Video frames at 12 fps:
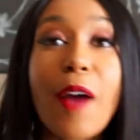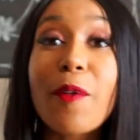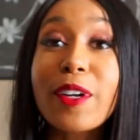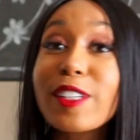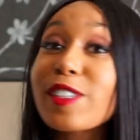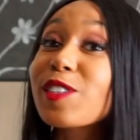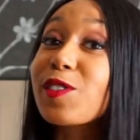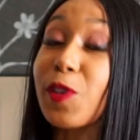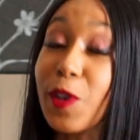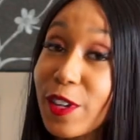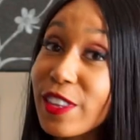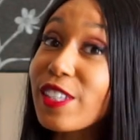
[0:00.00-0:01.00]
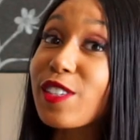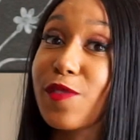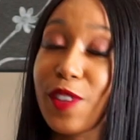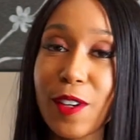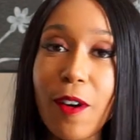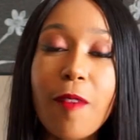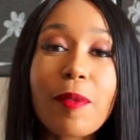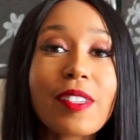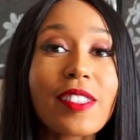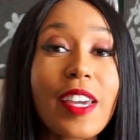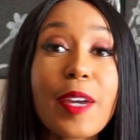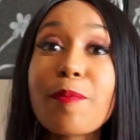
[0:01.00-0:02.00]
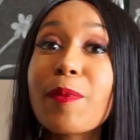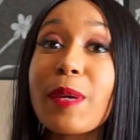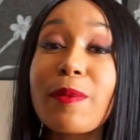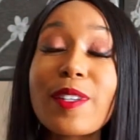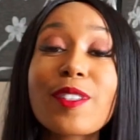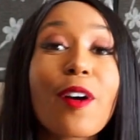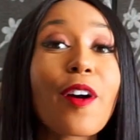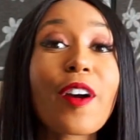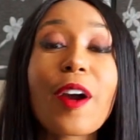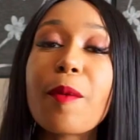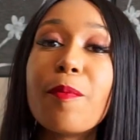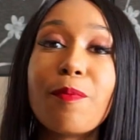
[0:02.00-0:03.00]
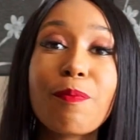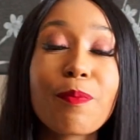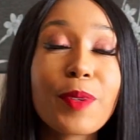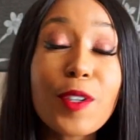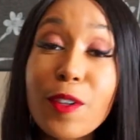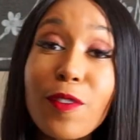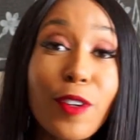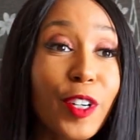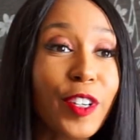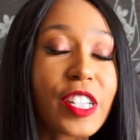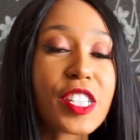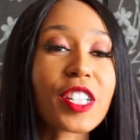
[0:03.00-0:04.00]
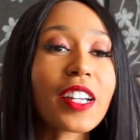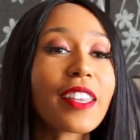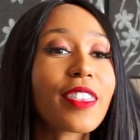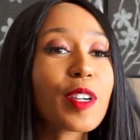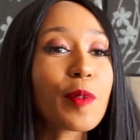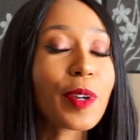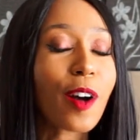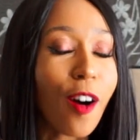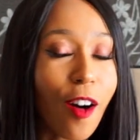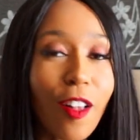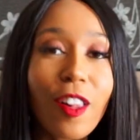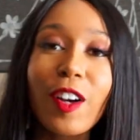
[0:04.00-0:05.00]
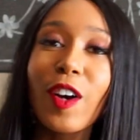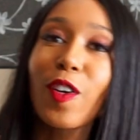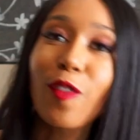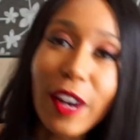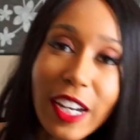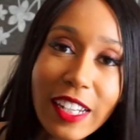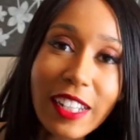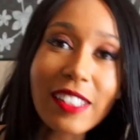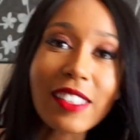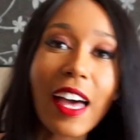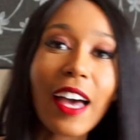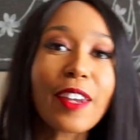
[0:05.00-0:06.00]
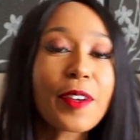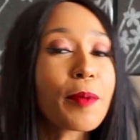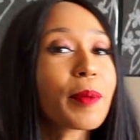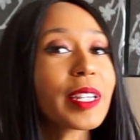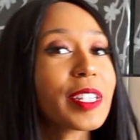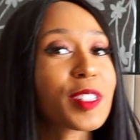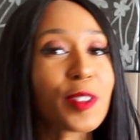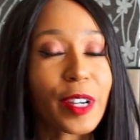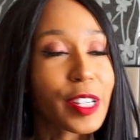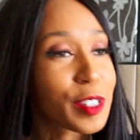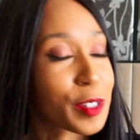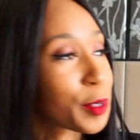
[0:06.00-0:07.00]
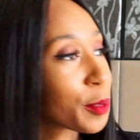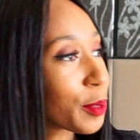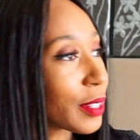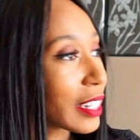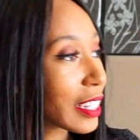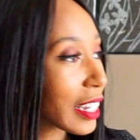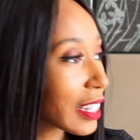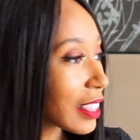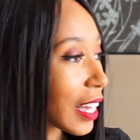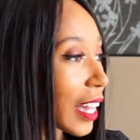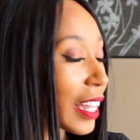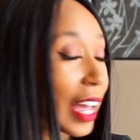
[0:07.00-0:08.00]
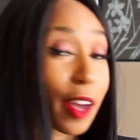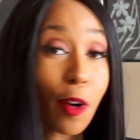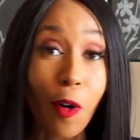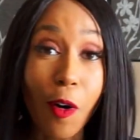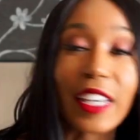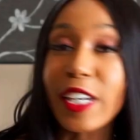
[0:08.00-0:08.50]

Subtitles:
I wanna start this video off by saying babies are a beautiful creation. I think we all recognize that. Nobody's trying to negate that at all.